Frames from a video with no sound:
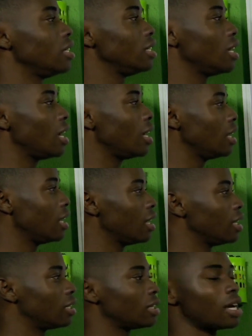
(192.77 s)
in the year
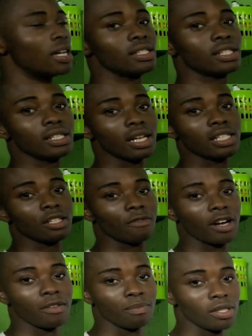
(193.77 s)

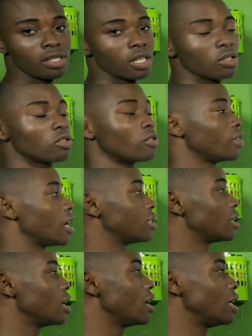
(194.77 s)
1995. Please take note of
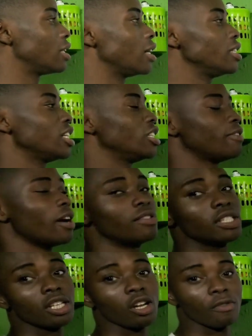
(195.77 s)
that.
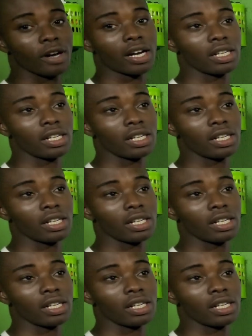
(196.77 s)
1995 is the year of